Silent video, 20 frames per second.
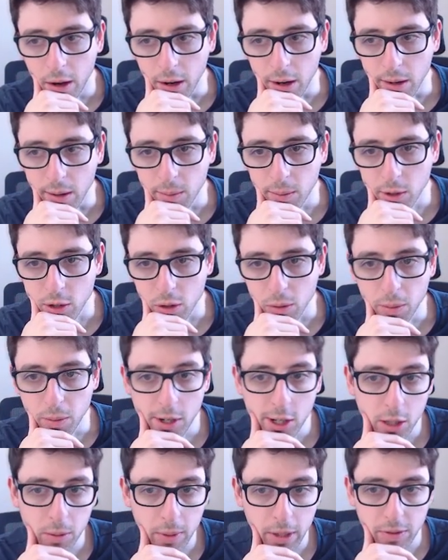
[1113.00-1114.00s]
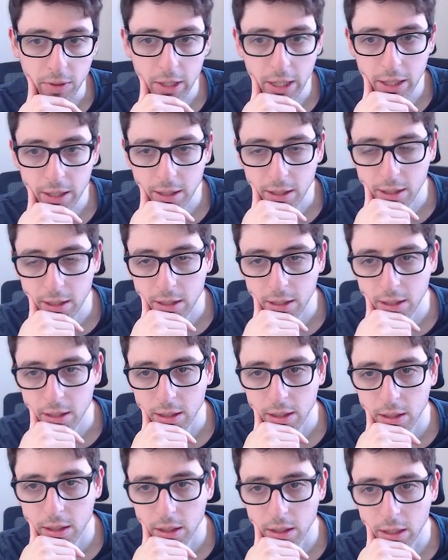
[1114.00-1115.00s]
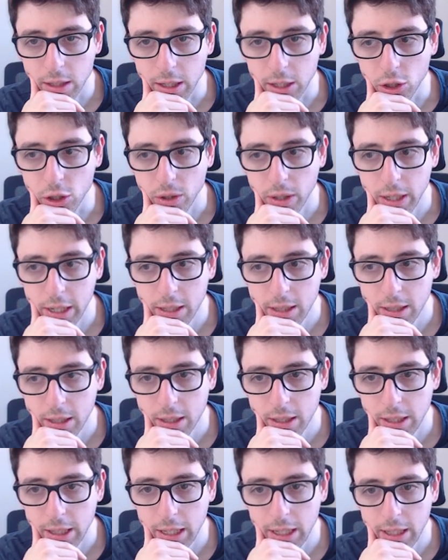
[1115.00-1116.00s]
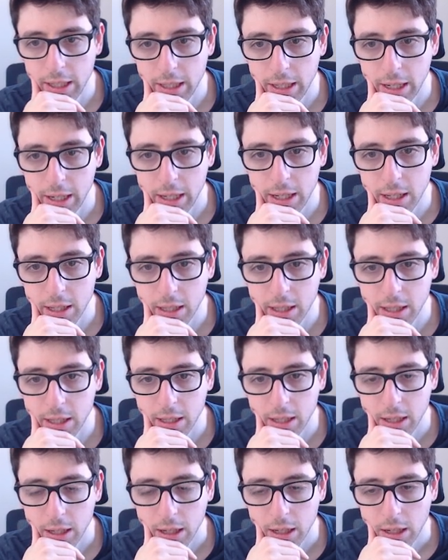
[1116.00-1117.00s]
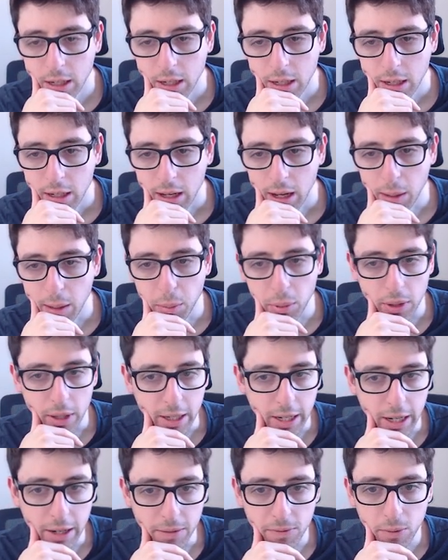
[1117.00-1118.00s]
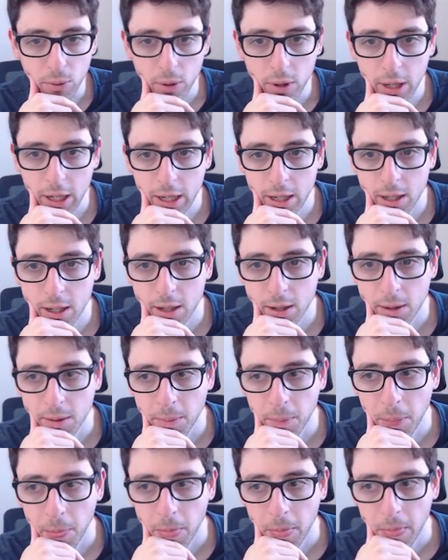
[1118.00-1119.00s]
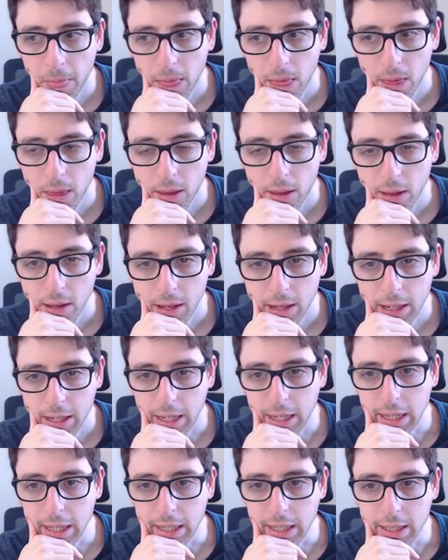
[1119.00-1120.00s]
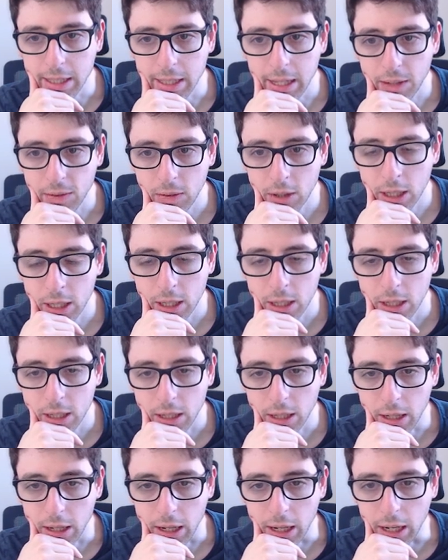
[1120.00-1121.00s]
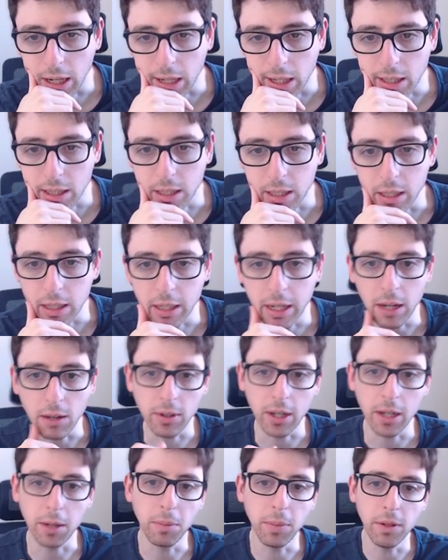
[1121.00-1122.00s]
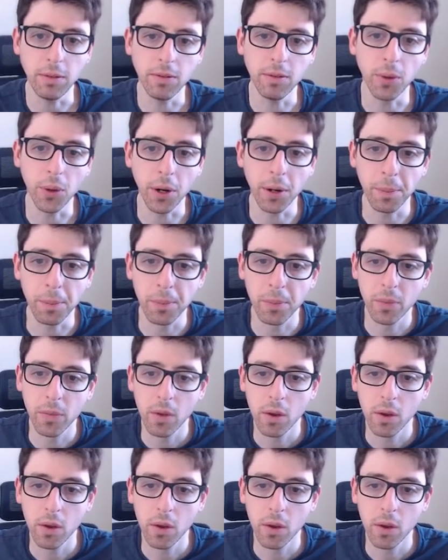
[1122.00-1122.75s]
So bishop f6, I trade, king takes, I played f4 here, king e7, and now knight b4.